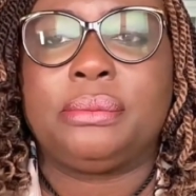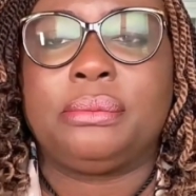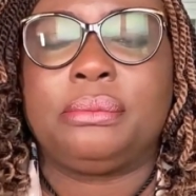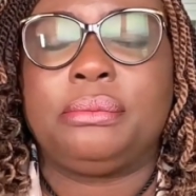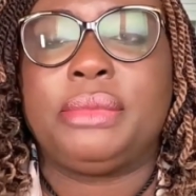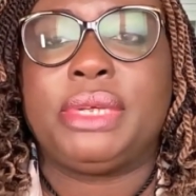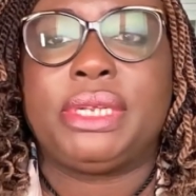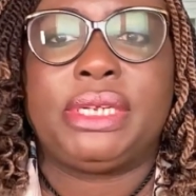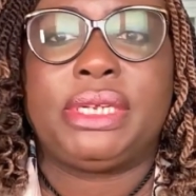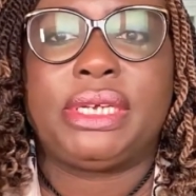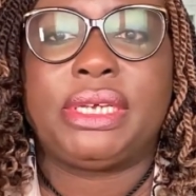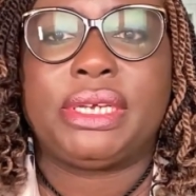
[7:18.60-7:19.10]

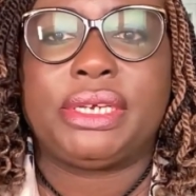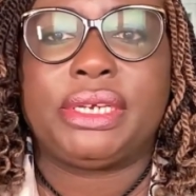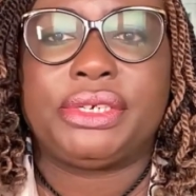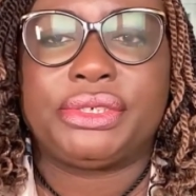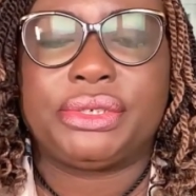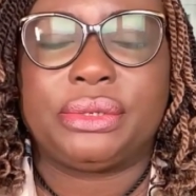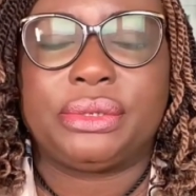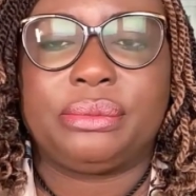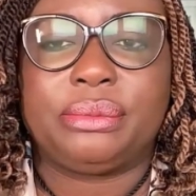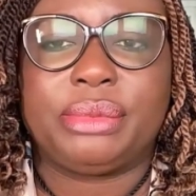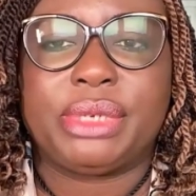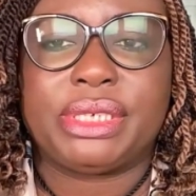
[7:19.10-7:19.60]

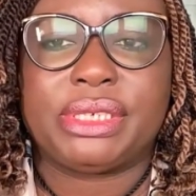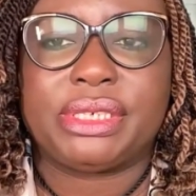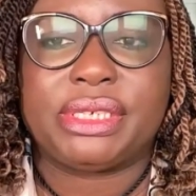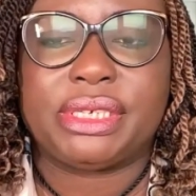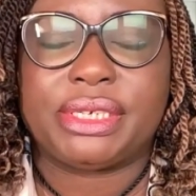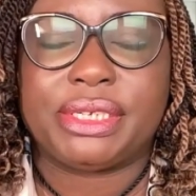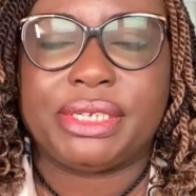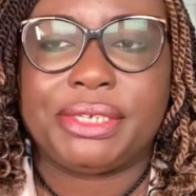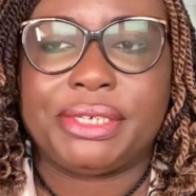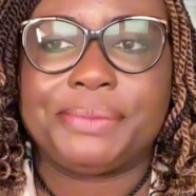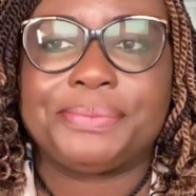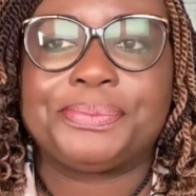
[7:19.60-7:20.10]
medication
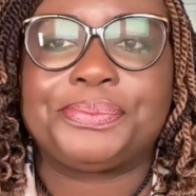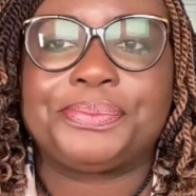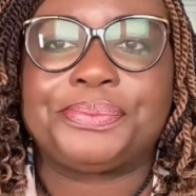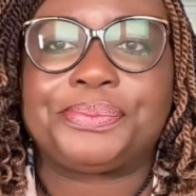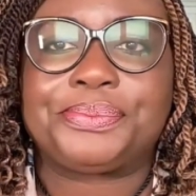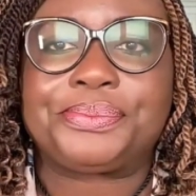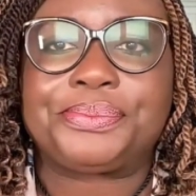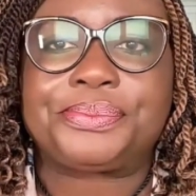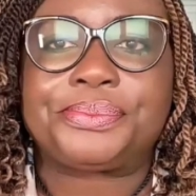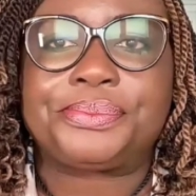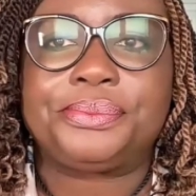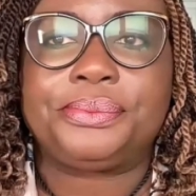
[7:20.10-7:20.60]
basically.
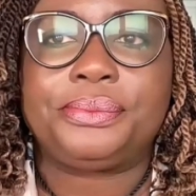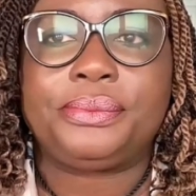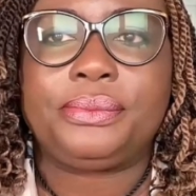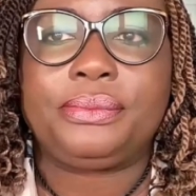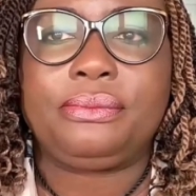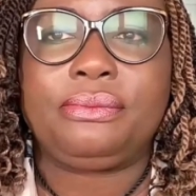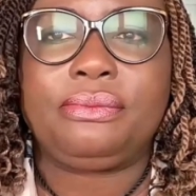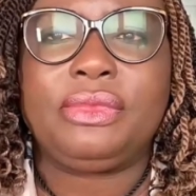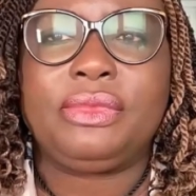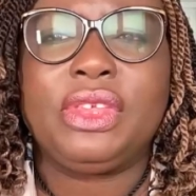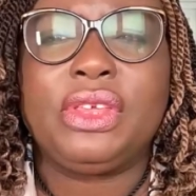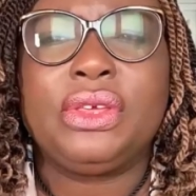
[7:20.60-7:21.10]

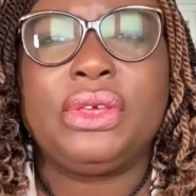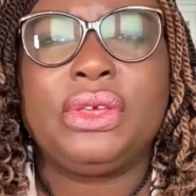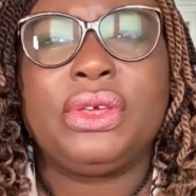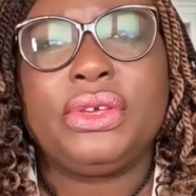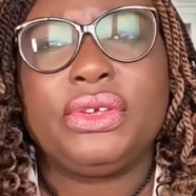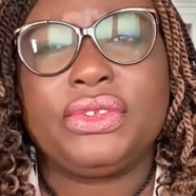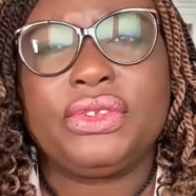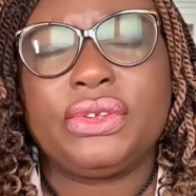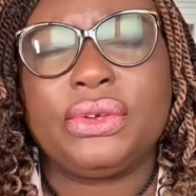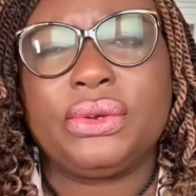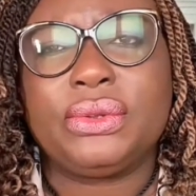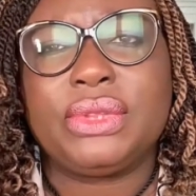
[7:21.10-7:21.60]

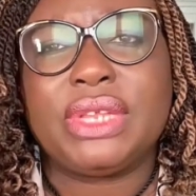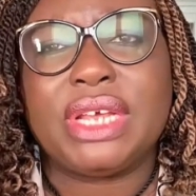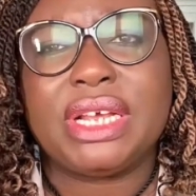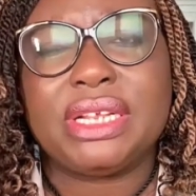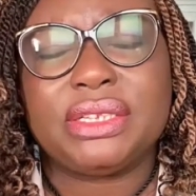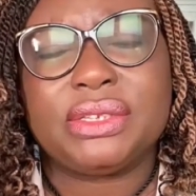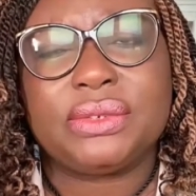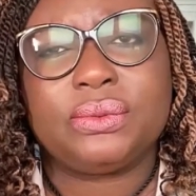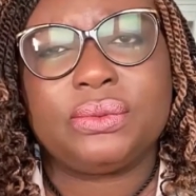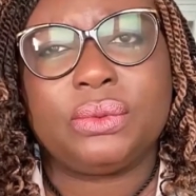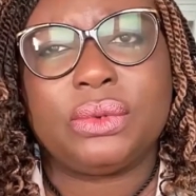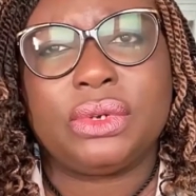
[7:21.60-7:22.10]
So
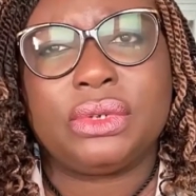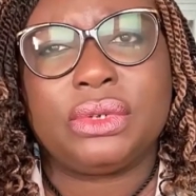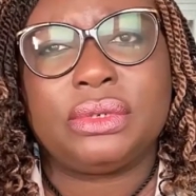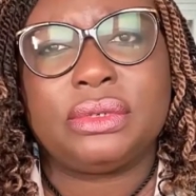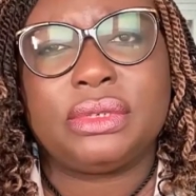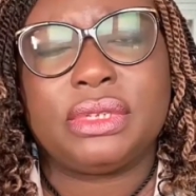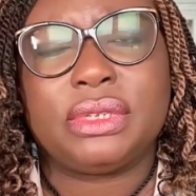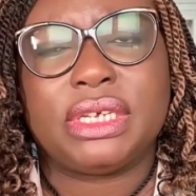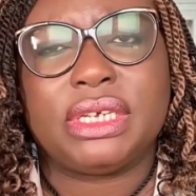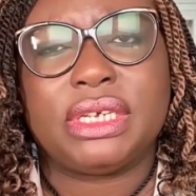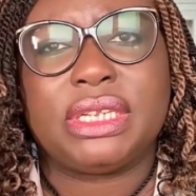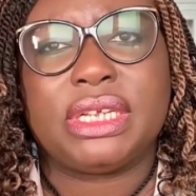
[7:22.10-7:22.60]
that's one
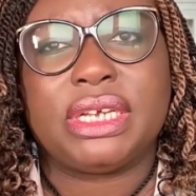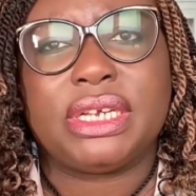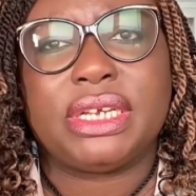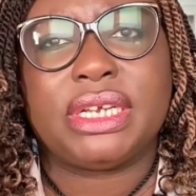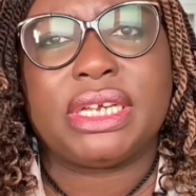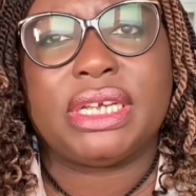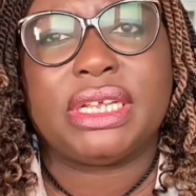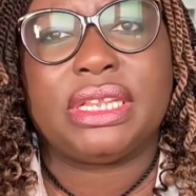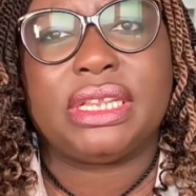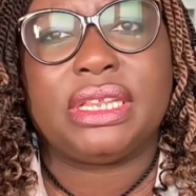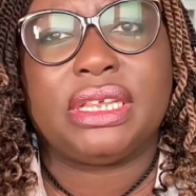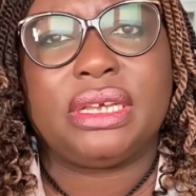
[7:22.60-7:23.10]
thing that you
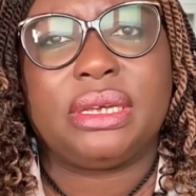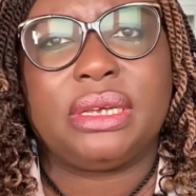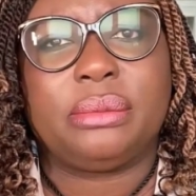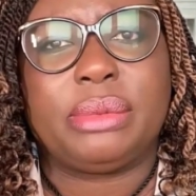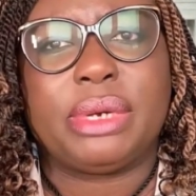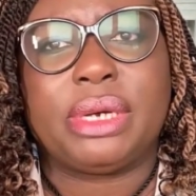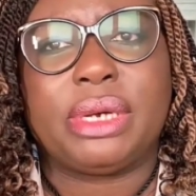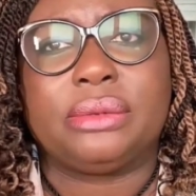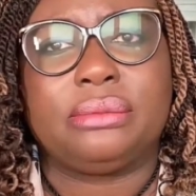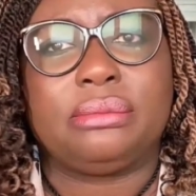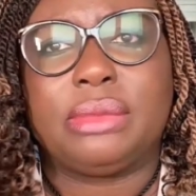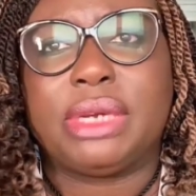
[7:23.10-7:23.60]
can think
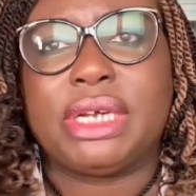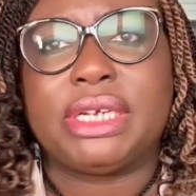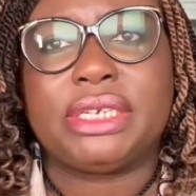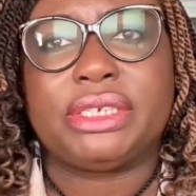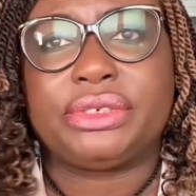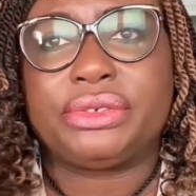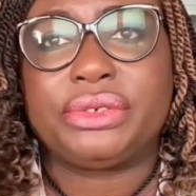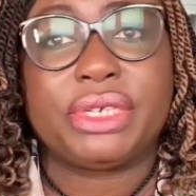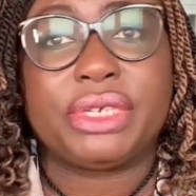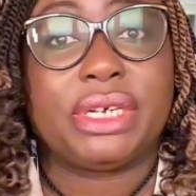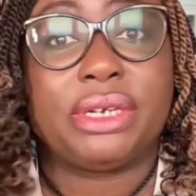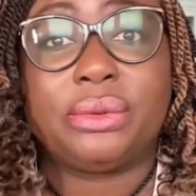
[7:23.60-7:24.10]
about. My
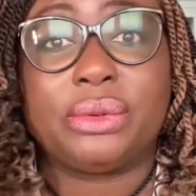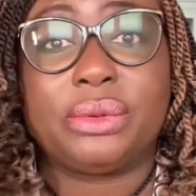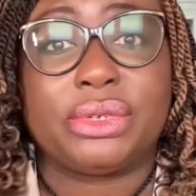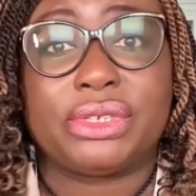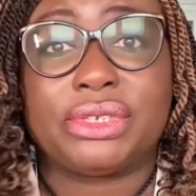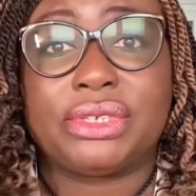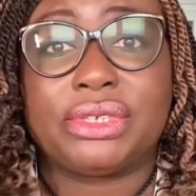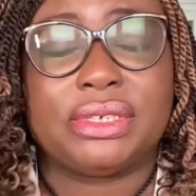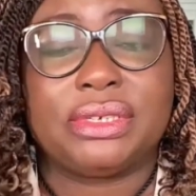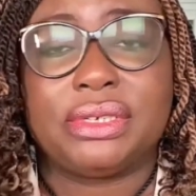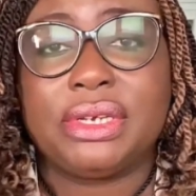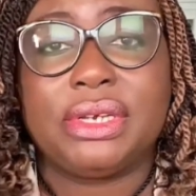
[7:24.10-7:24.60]
trigger
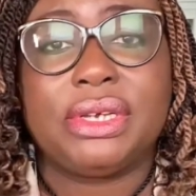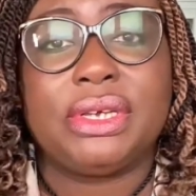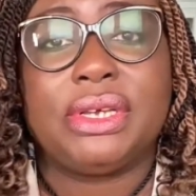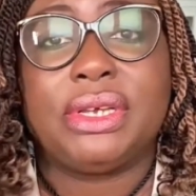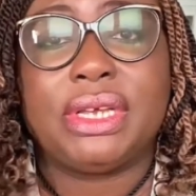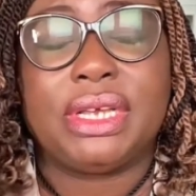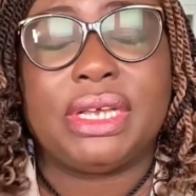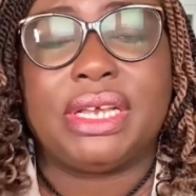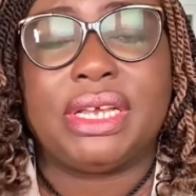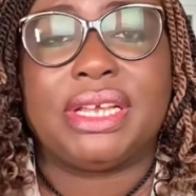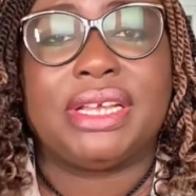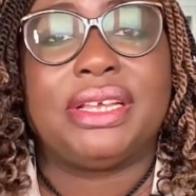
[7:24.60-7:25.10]
was,
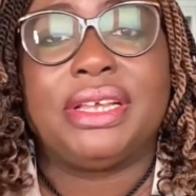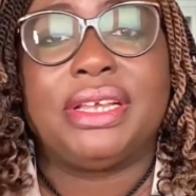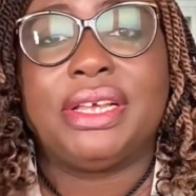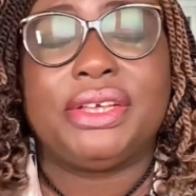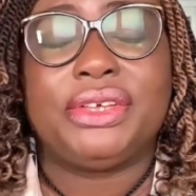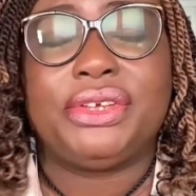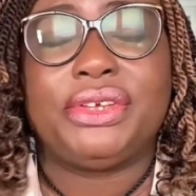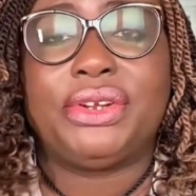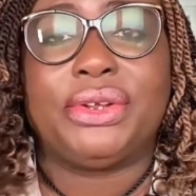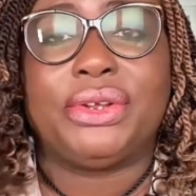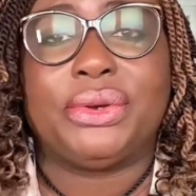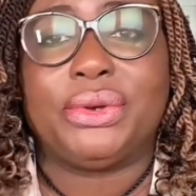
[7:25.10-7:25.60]

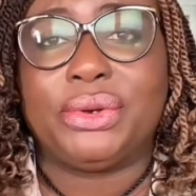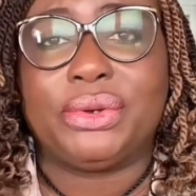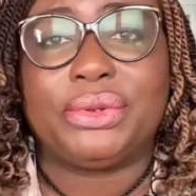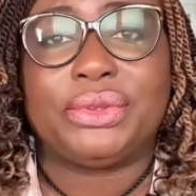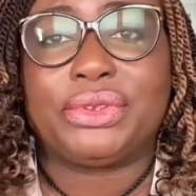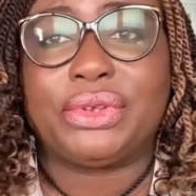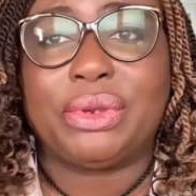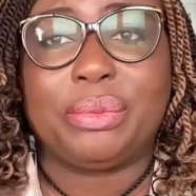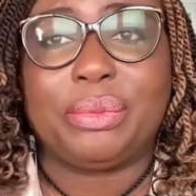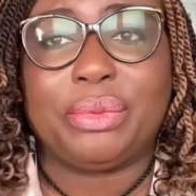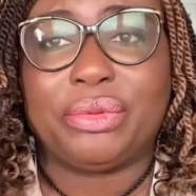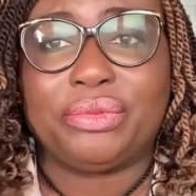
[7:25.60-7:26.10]
on
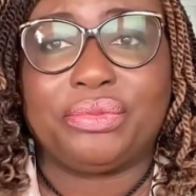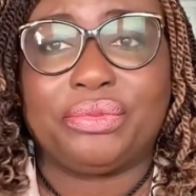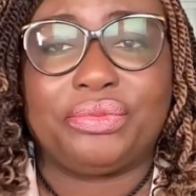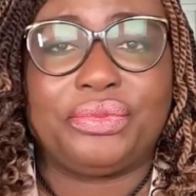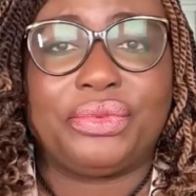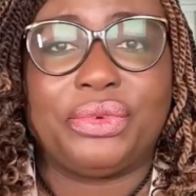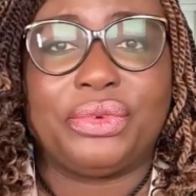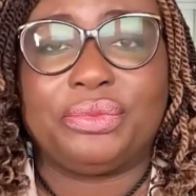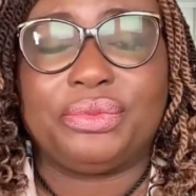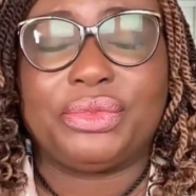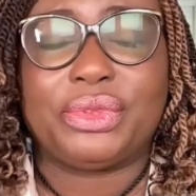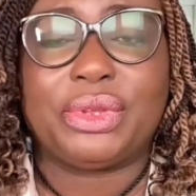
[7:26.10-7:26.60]
top
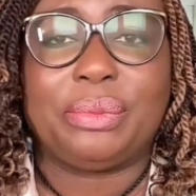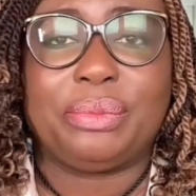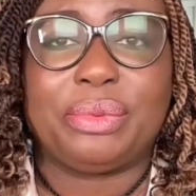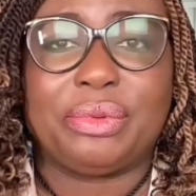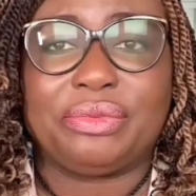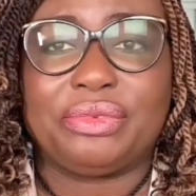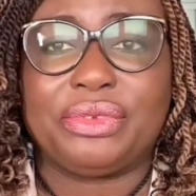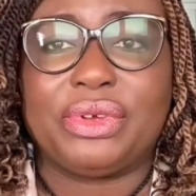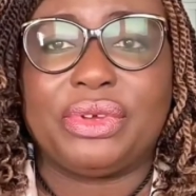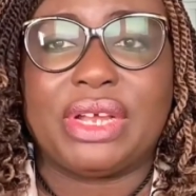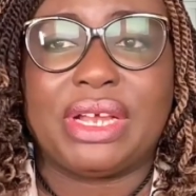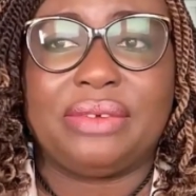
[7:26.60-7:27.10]

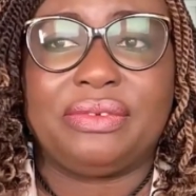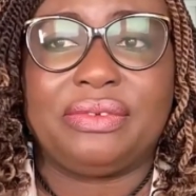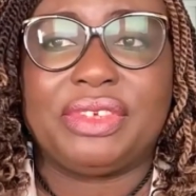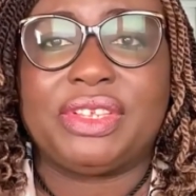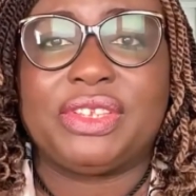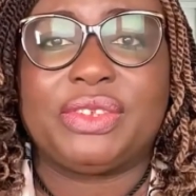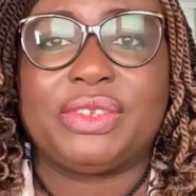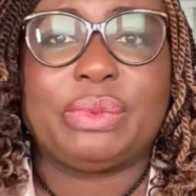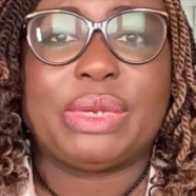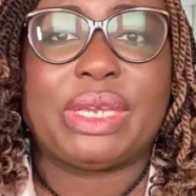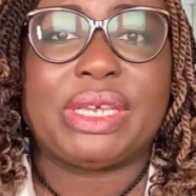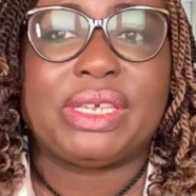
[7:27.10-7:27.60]
of not having
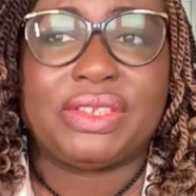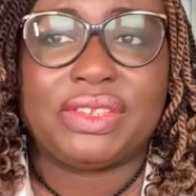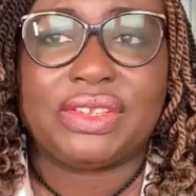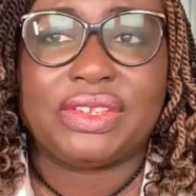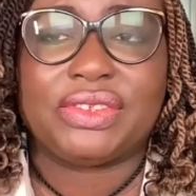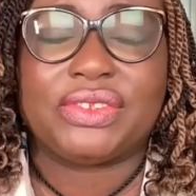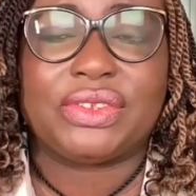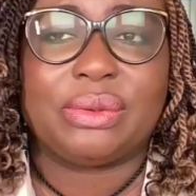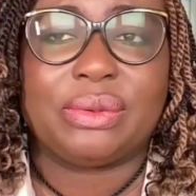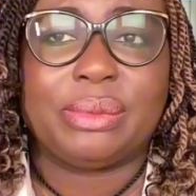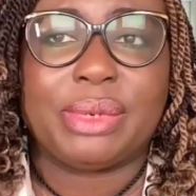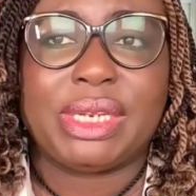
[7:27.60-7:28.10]
space,
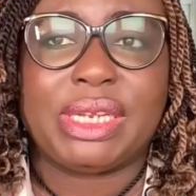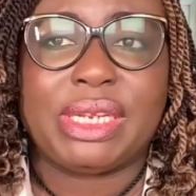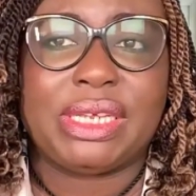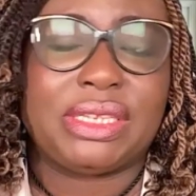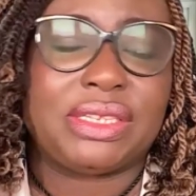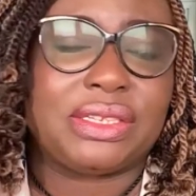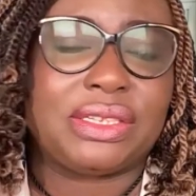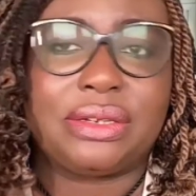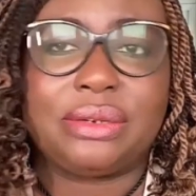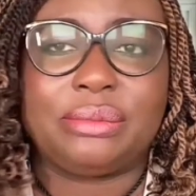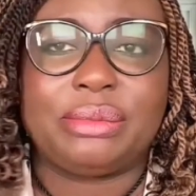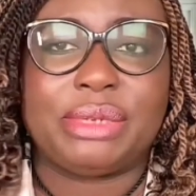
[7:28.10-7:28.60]
somebody
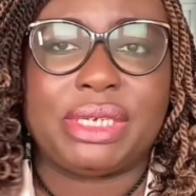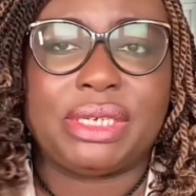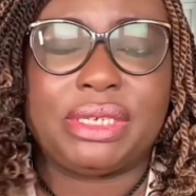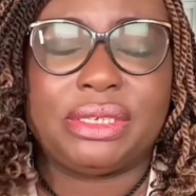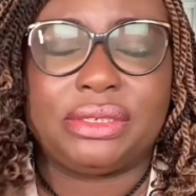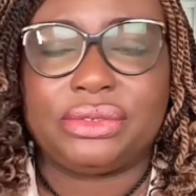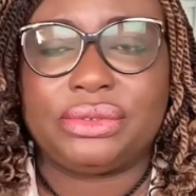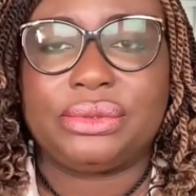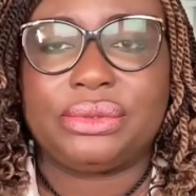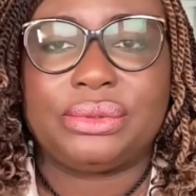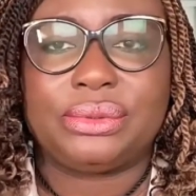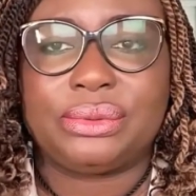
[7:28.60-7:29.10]
is coming
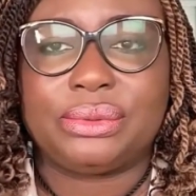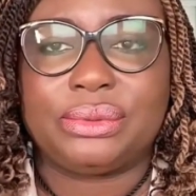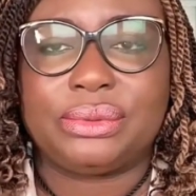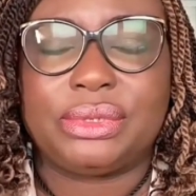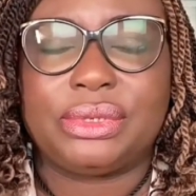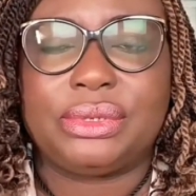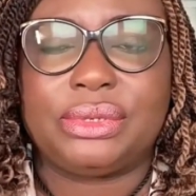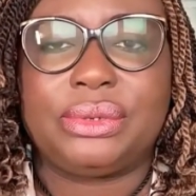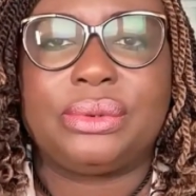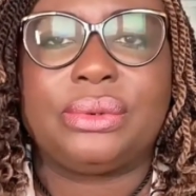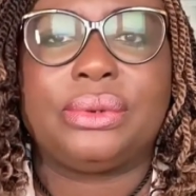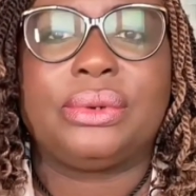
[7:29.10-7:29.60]
to
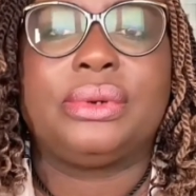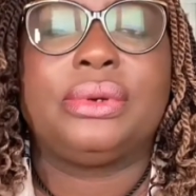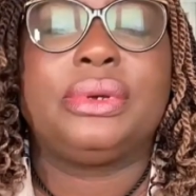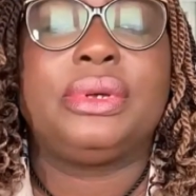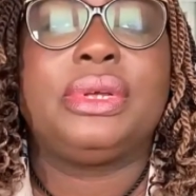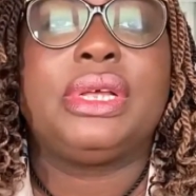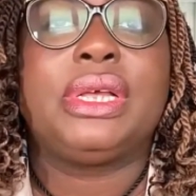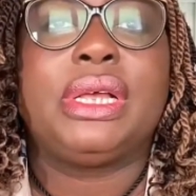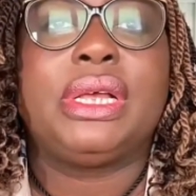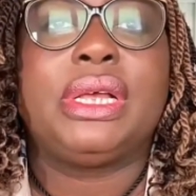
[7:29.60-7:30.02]
the door